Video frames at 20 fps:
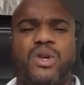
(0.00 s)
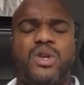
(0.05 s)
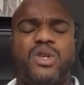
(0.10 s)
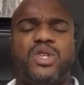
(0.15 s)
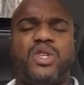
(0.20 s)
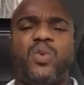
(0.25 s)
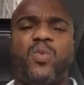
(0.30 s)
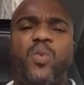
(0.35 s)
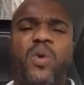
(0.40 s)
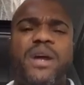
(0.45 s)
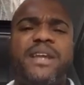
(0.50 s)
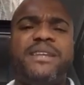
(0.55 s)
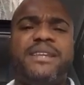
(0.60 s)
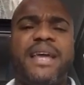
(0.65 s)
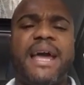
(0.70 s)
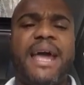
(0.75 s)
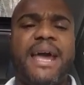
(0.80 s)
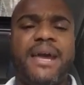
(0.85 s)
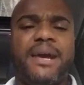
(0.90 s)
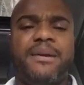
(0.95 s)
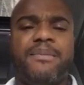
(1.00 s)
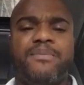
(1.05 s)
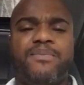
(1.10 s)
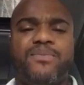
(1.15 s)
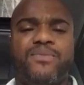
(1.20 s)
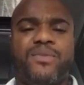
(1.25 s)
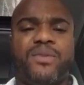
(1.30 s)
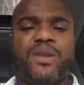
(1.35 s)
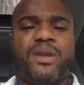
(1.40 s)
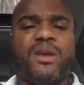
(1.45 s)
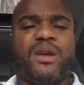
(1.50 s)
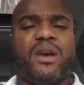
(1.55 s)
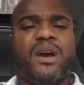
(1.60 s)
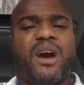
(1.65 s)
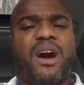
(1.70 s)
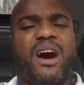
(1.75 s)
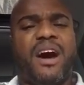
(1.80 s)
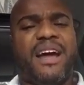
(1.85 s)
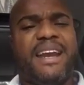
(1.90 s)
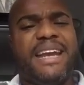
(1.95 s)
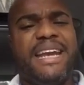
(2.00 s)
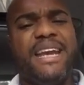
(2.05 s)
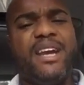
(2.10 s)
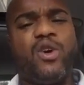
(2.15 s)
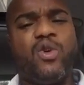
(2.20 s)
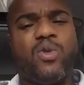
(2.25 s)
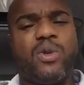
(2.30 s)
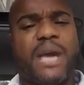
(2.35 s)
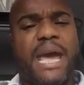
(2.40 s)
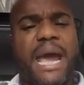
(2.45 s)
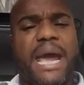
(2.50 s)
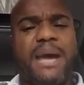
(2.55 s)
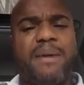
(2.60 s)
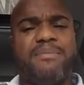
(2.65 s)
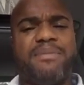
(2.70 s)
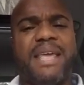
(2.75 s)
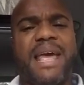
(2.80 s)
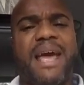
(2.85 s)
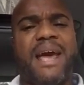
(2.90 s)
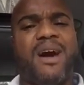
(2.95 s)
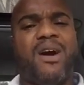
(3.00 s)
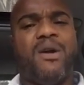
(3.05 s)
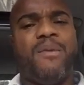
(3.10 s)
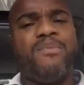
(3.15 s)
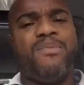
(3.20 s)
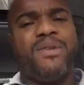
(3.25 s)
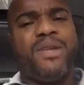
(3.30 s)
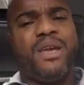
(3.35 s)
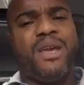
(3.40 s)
So one day, an eagle came down